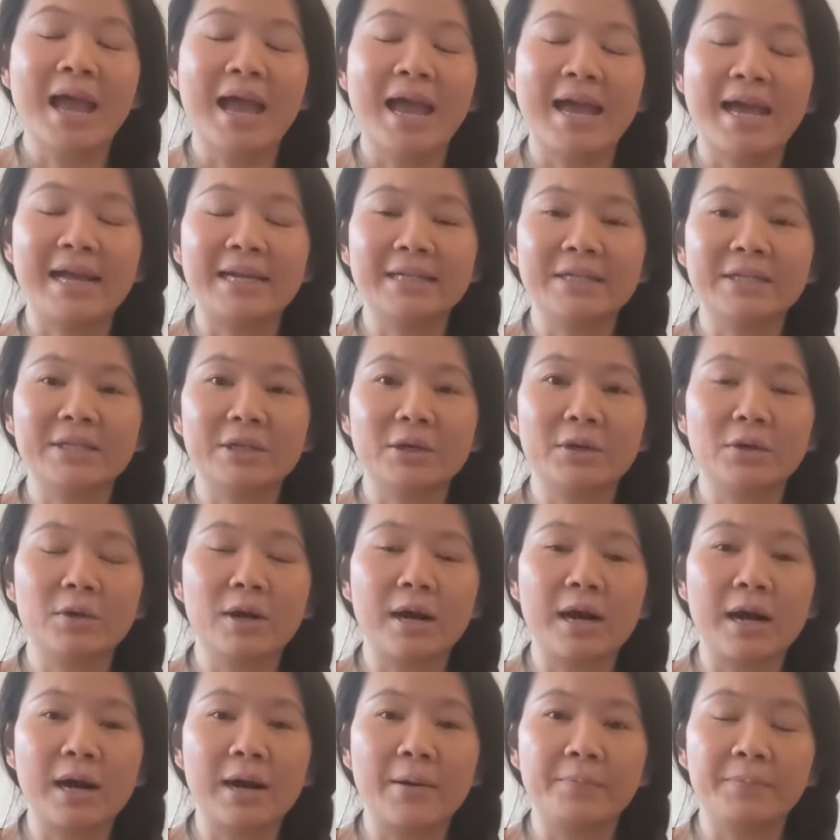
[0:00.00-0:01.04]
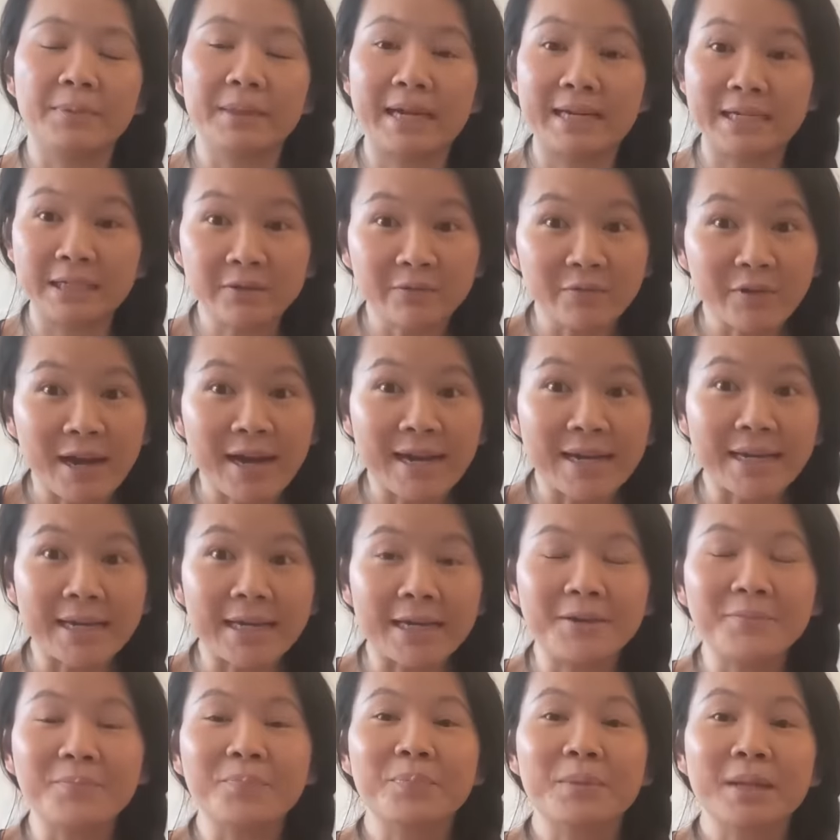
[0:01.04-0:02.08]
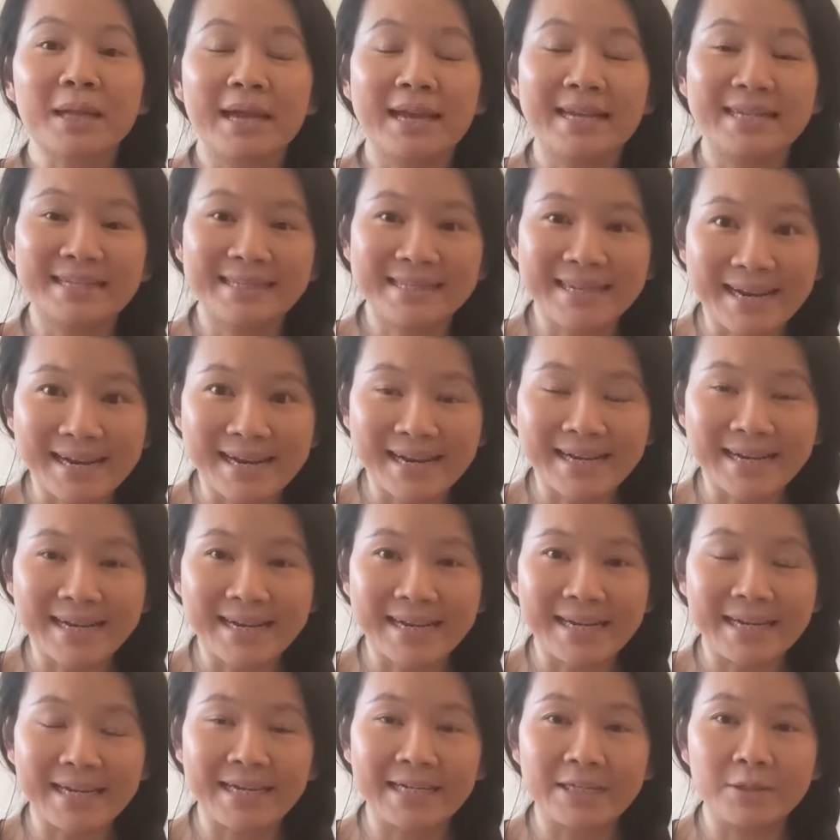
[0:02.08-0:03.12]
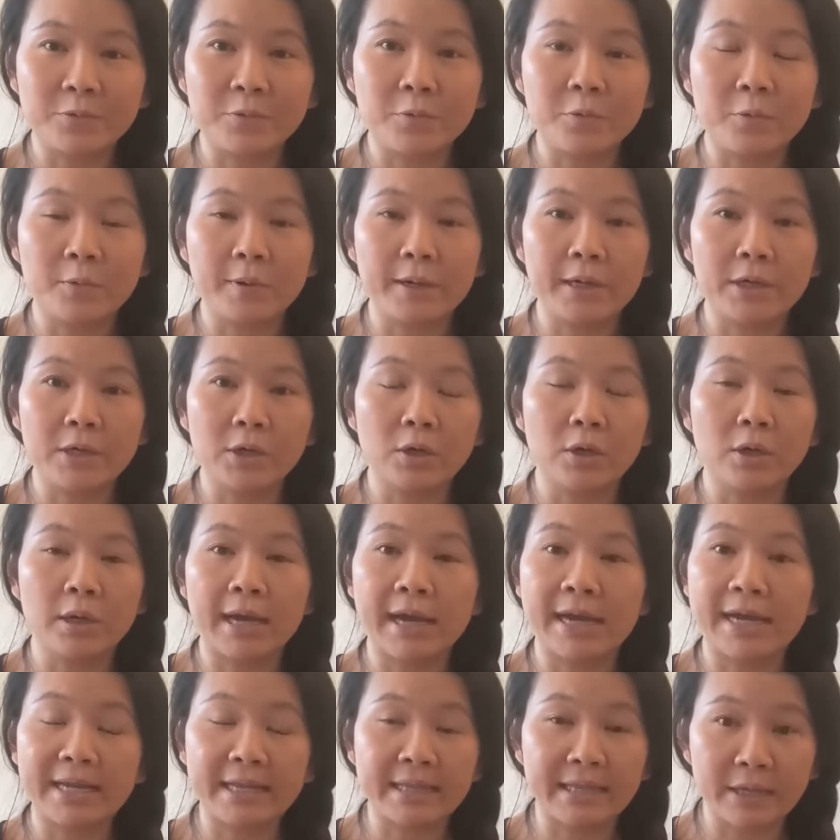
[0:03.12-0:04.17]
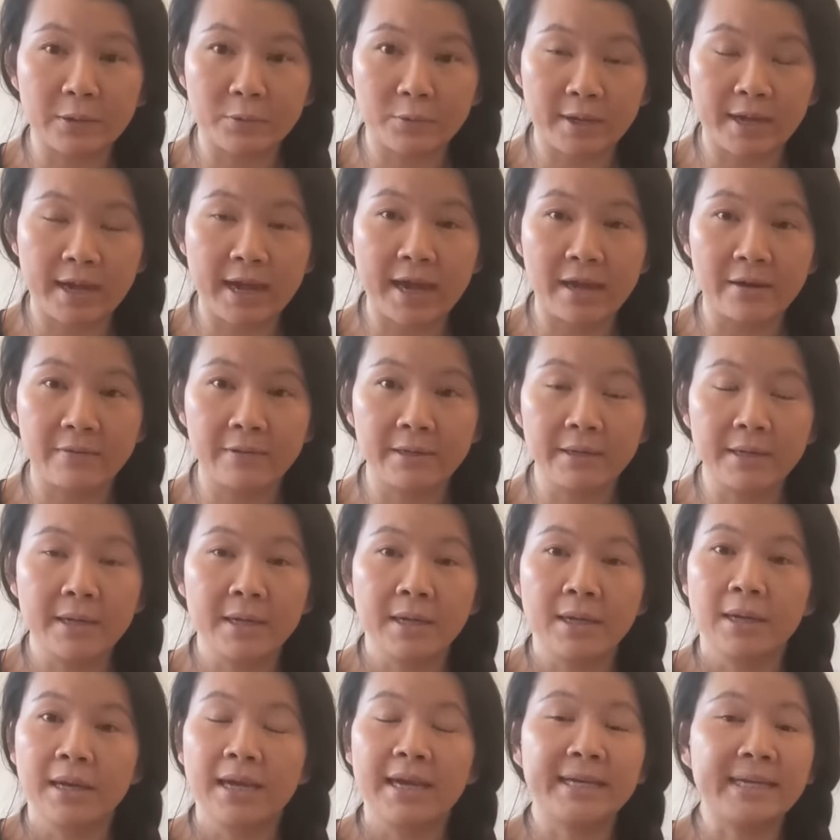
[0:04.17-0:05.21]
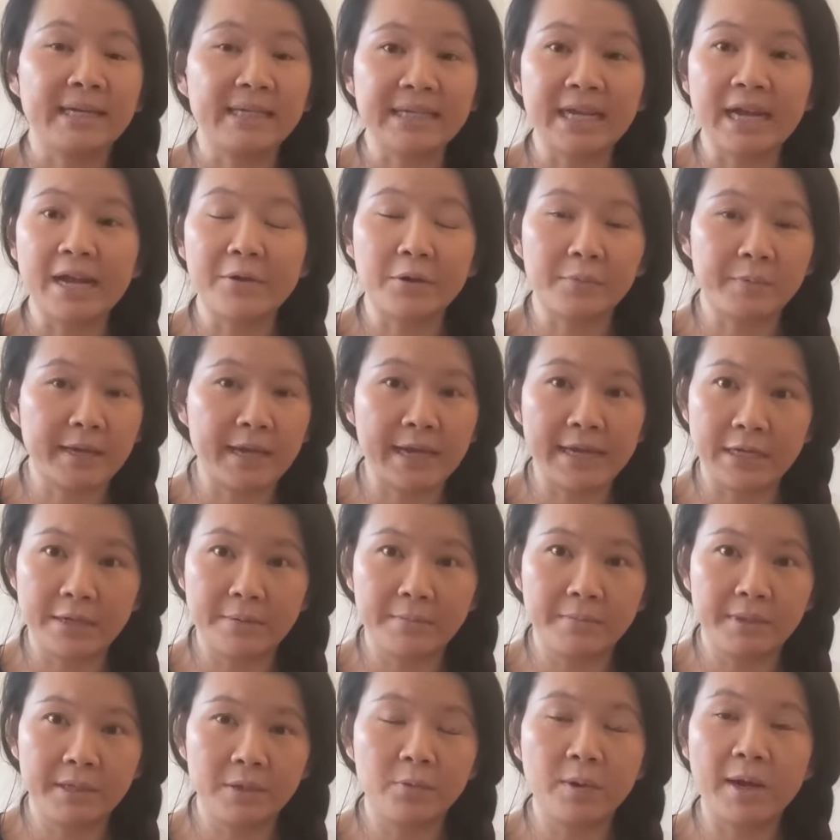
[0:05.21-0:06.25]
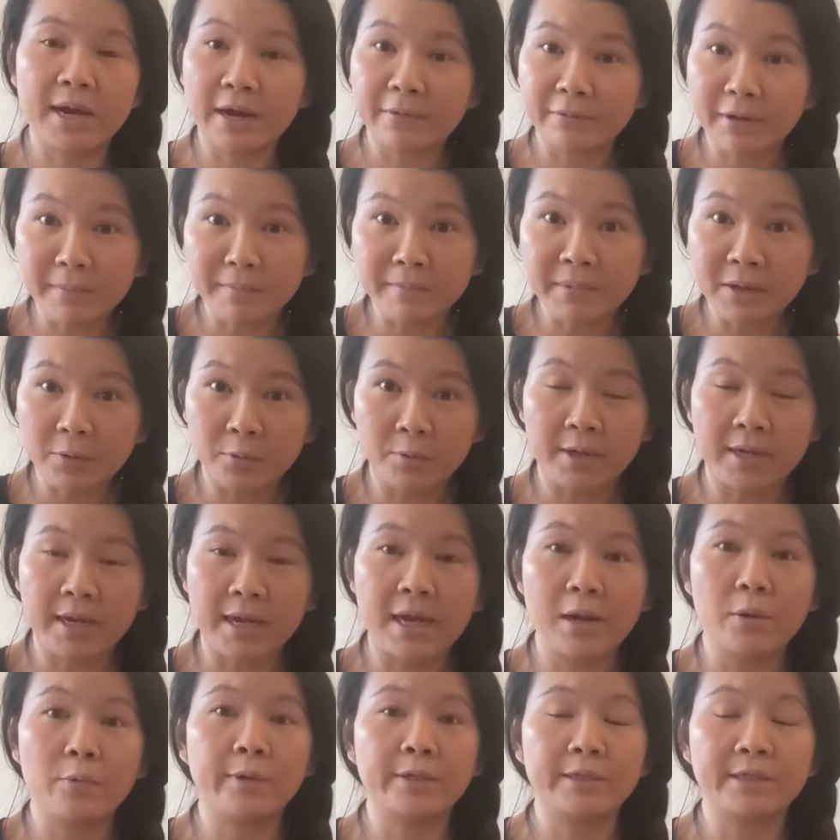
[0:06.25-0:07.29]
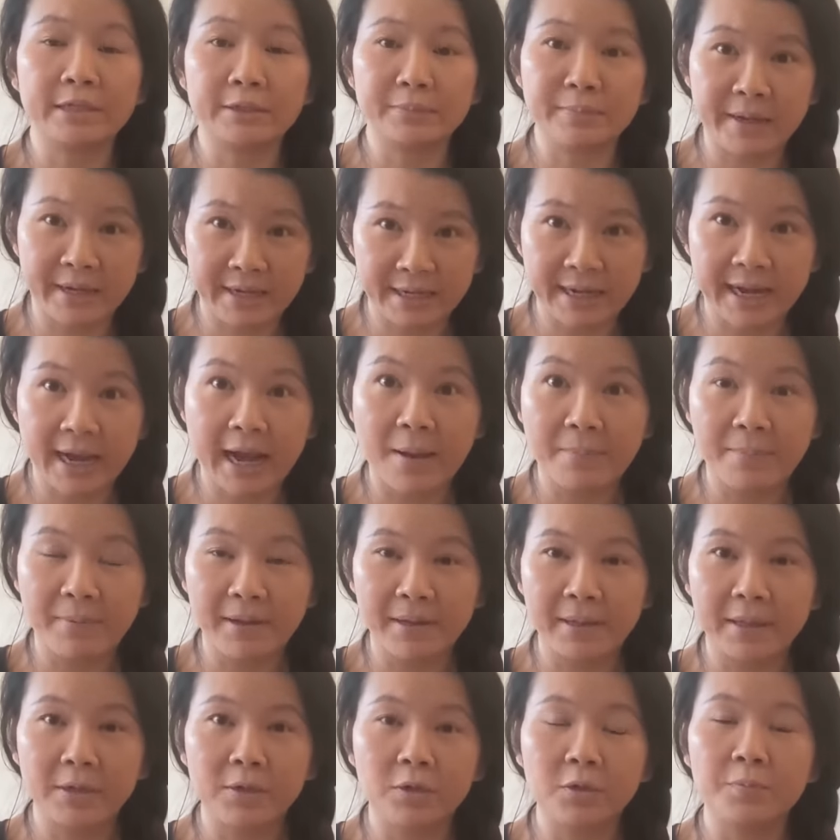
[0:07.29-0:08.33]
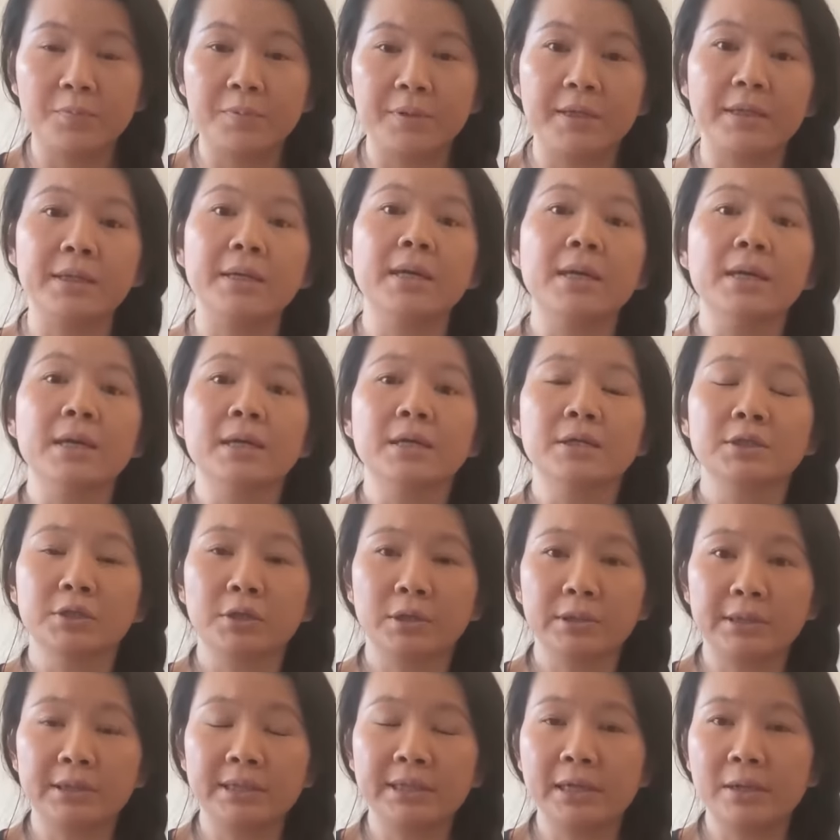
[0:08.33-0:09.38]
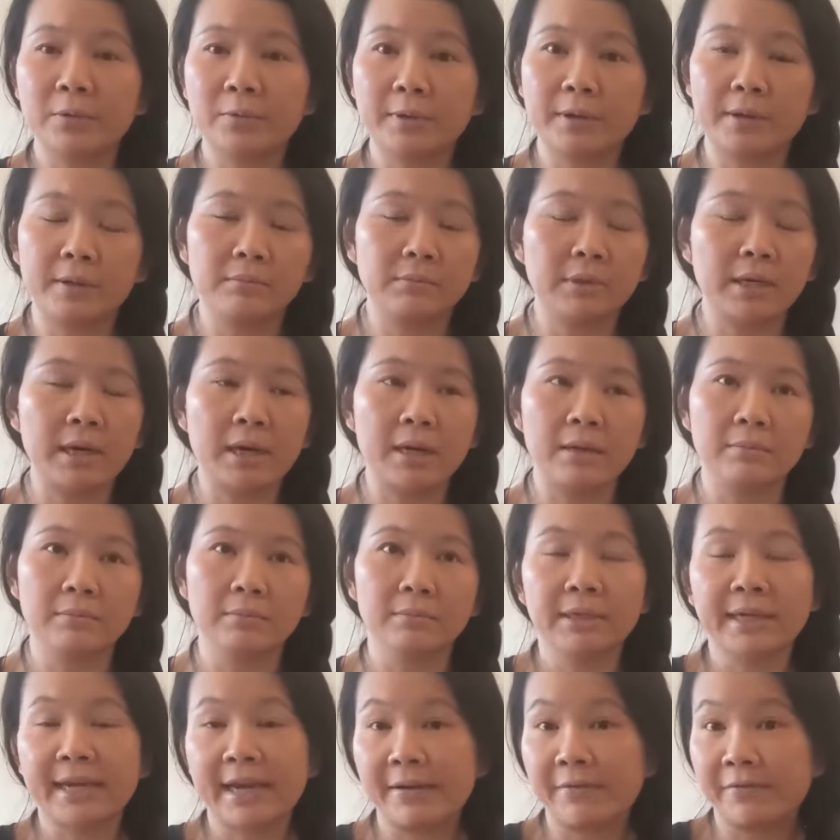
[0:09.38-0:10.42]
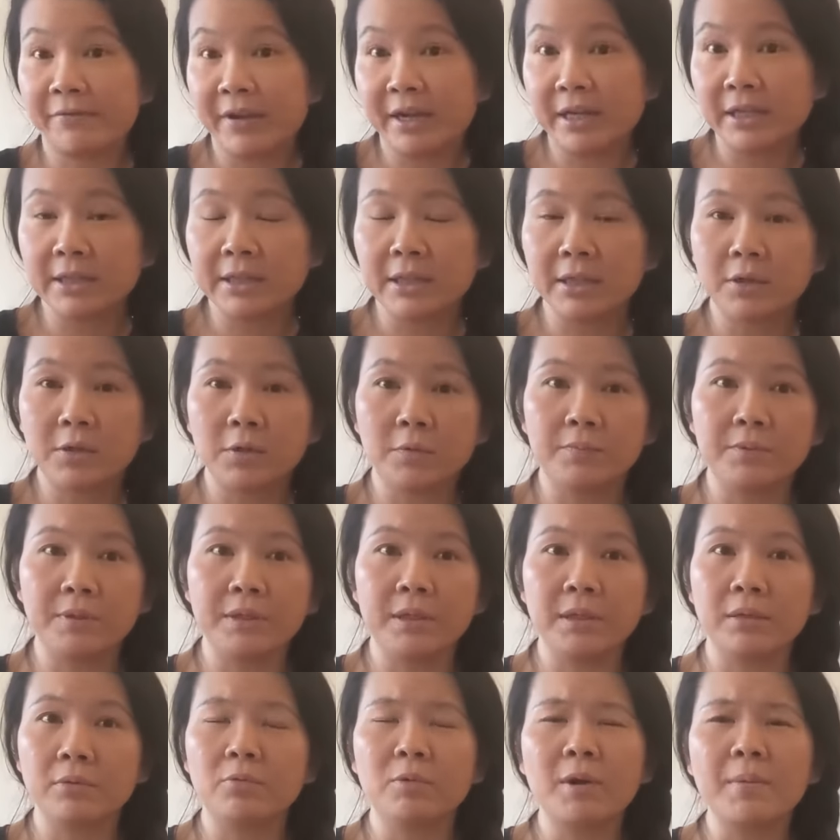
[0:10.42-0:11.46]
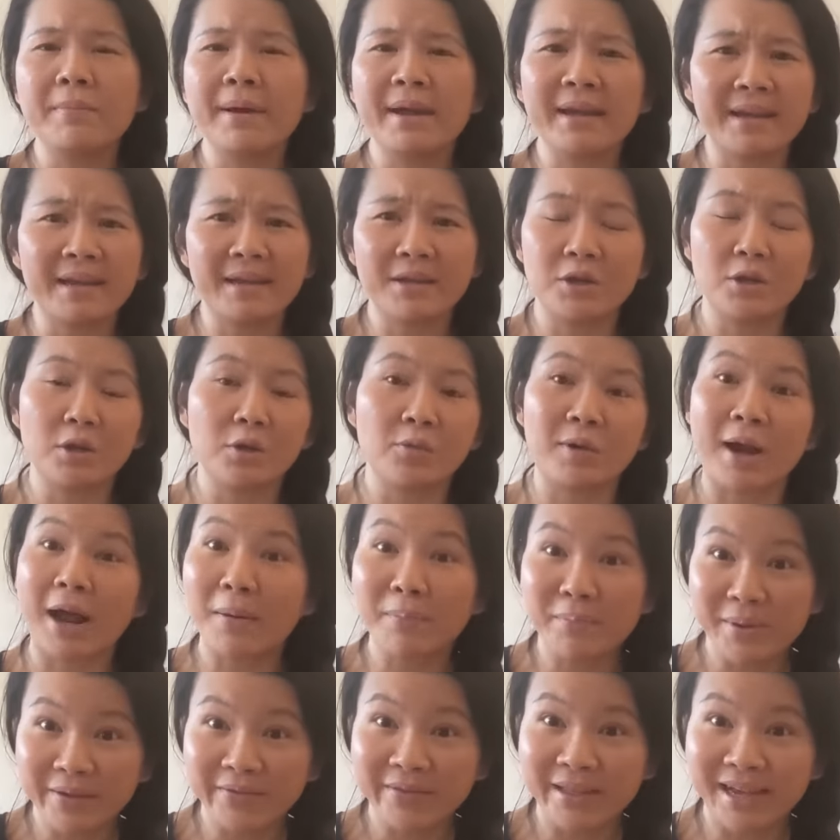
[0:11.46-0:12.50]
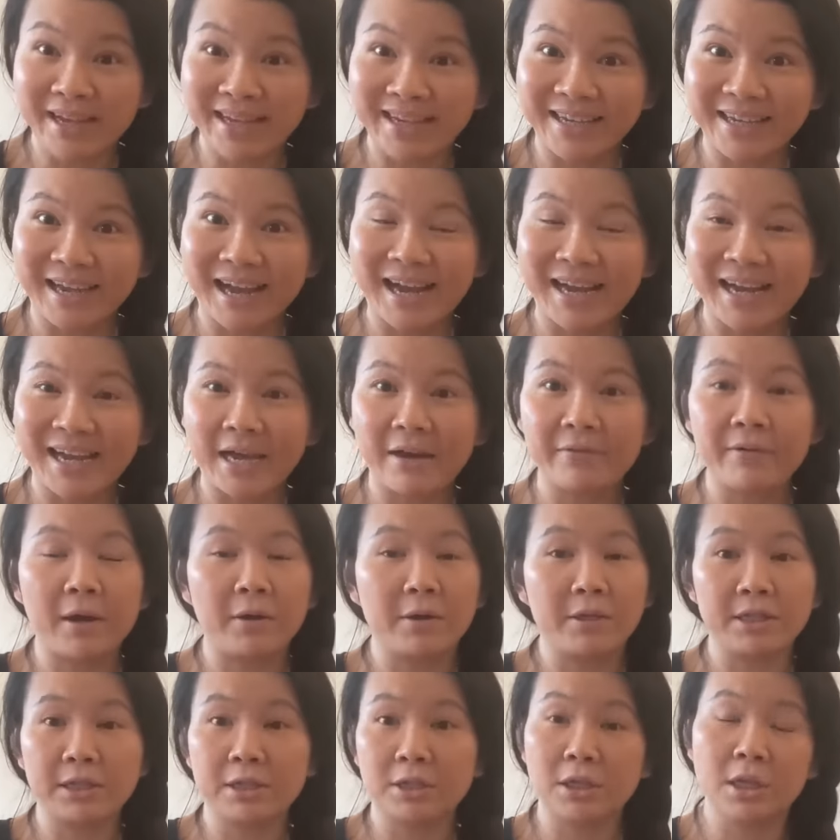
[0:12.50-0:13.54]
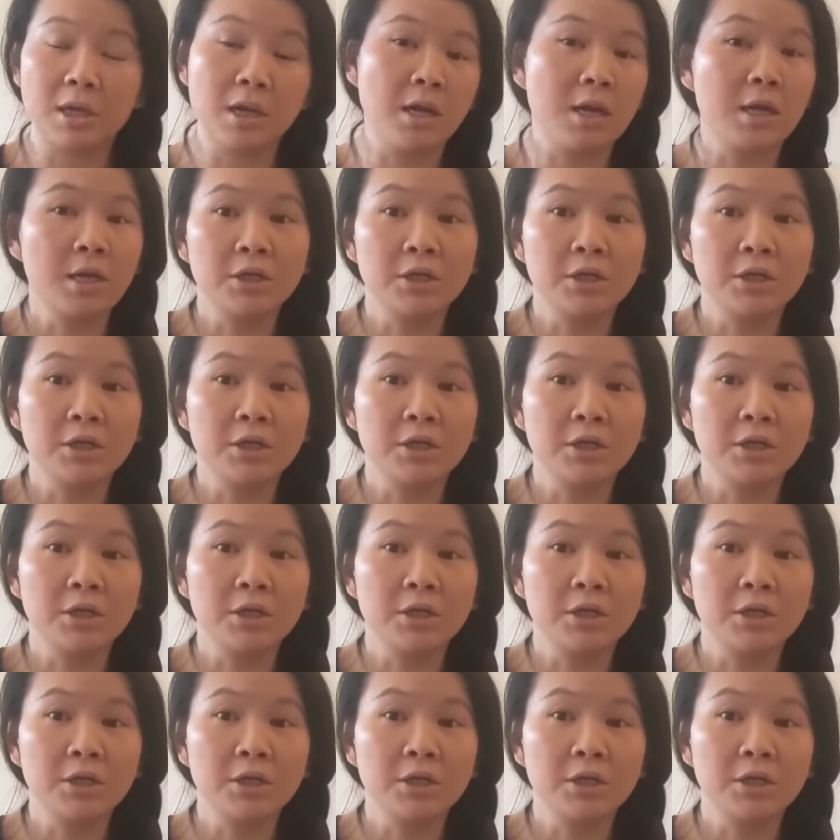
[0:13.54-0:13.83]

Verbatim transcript: And so um, that is Friday. And Saturday is we will cook anything we have it doesn't have to be any meat. Whatever meat we have, we just make it happen. It could be tortilla with um, canned fish. It could be, we'll make it, you know, ground beef that he, I have. I'll just